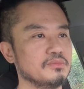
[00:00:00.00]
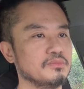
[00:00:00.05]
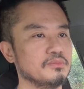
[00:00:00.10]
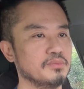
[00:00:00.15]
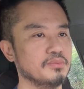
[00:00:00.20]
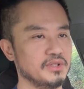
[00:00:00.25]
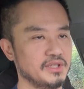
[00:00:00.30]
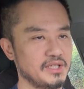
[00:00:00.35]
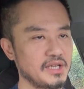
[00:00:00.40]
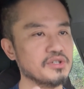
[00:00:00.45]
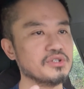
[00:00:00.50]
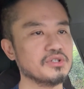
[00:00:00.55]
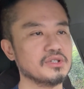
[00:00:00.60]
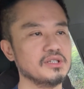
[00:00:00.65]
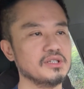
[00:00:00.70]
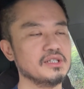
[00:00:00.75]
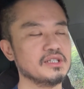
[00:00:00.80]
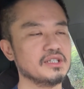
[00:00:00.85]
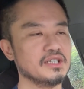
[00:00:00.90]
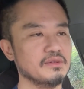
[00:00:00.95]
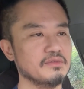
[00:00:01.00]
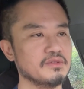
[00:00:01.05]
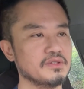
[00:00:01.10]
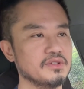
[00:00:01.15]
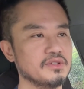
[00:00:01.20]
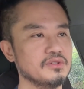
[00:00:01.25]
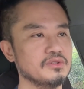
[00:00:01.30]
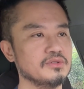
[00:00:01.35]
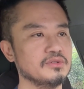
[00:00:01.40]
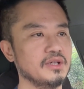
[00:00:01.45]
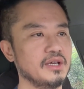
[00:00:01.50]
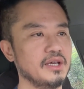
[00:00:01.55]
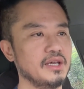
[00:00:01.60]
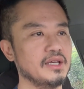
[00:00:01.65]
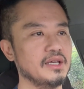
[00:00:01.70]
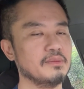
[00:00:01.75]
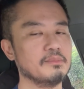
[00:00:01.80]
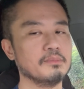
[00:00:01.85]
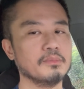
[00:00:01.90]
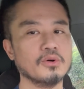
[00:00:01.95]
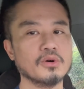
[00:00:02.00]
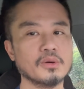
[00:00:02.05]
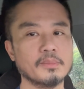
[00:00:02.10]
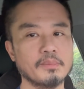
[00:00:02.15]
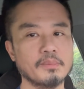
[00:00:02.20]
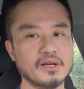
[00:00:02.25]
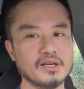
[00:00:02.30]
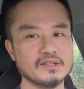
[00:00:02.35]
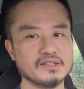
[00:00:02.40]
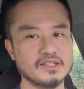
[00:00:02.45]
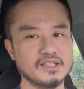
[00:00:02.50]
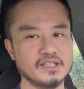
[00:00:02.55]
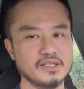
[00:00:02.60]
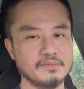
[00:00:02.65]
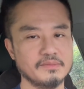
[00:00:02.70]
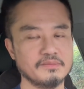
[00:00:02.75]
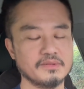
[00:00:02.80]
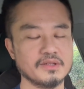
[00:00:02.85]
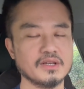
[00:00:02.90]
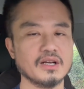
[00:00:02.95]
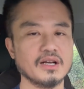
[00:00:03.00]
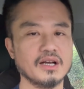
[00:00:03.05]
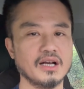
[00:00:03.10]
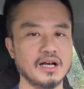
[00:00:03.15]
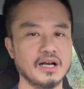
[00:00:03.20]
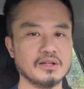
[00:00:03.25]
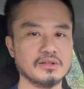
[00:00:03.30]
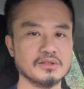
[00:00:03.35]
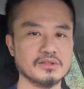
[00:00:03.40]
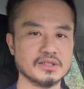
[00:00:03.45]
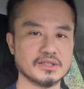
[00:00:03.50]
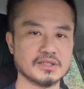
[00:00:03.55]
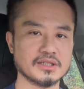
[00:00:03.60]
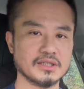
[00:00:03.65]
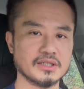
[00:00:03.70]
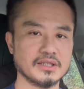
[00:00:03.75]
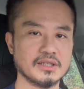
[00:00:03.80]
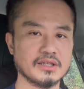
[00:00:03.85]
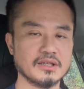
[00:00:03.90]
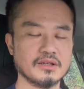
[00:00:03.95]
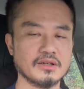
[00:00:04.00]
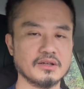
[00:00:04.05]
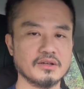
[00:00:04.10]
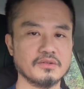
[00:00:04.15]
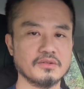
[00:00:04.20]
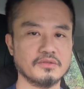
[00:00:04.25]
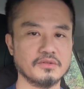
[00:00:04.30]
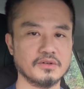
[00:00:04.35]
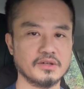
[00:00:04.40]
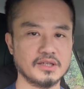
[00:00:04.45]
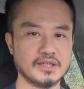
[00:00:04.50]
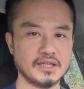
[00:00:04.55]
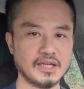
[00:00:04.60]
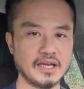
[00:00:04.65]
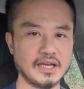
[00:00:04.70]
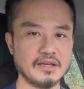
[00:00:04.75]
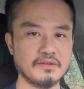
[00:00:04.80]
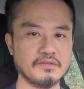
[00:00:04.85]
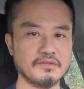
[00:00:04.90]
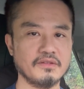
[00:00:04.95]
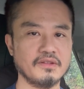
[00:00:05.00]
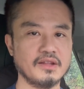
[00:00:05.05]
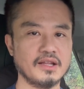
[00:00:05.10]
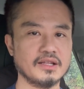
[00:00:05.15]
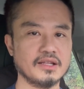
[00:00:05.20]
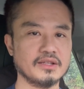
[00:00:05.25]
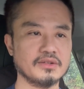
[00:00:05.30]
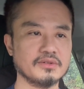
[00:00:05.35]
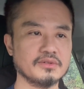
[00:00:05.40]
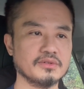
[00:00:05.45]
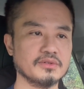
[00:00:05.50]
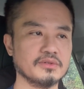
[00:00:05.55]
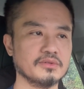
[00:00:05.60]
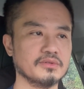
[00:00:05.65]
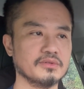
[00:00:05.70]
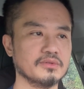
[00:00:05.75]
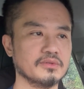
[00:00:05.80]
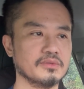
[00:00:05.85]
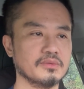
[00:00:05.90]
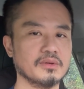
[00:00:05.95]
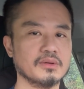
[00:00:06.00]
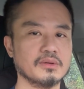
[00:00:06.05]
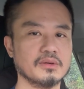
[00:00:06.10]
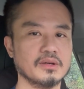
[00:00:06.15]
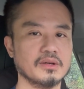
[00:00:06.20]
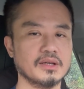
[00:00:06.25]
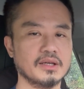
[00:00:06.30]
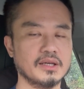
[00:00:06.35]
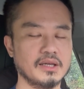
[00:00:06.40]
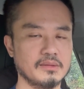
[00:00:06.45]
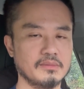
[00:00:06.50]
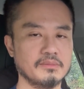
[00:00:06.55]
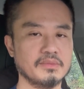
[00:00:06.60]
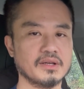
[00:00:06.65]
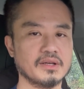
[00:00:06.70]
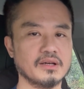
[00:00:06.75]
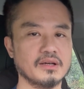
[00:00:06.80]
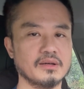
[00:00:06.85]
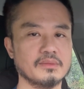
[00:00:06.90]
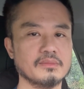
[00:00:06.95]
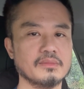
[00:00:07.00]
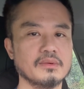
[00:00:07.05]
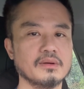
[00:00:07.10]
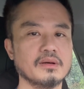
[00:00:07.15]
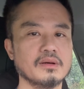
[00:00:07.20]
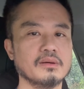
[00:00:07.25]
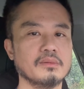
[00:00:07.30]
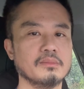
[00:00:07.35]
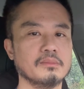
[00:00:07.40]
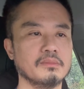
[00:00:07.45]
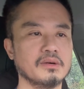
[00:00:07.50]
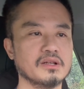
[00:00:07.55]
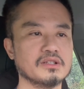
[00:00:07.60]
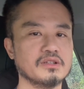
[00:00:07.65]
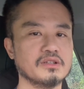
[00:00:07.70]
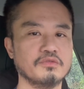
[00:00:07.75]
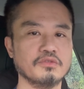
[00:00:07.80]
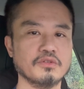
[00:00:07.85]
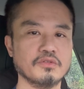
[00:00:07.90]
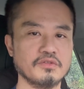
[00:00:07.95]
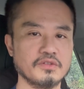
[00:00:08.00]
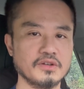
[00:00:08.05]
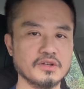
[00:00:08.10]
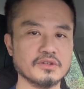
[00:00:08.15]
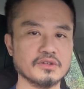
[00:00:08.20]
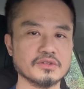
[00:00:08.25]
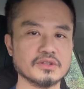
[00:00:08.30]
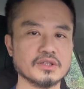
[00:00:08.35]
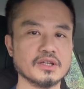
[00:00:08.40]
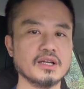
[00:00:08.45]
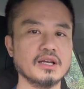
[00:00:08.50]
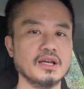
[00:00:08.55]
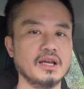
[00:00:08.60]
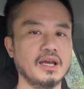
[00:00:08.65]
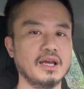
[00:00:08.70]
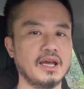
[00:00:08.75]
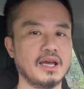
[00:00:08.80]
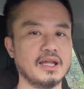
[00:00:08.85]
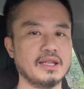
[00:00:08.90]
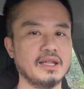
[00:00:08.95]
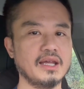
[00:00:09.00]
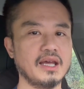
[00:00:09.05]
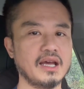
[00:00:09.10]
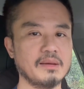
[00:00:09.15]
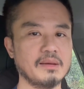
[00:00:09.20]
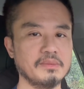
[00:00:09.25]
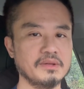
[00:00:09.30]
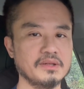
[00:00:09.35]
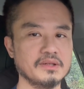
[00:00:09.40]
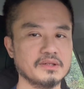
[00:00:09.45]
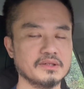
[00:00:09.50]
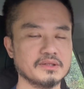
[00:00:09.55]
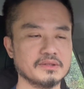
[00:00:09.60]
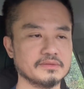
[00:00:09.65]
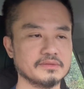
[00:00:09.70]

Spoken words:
potentially gives you a more positive outlook for life, then you can become much fulfilled and happier.